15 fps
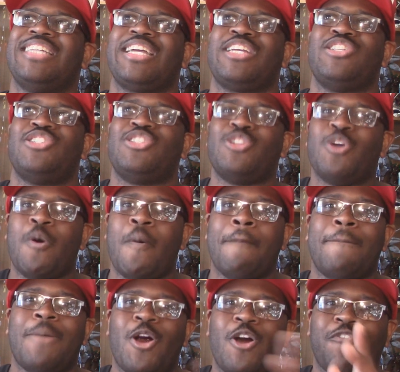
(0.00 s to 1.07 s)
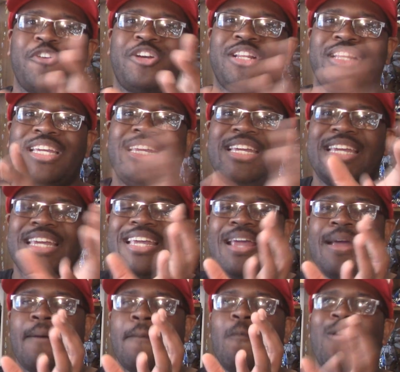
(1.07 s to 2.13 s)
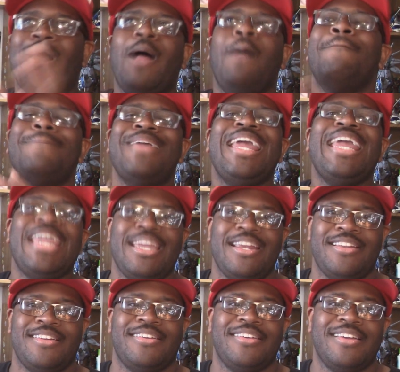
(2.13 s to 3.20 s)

Like it's so perfectly well made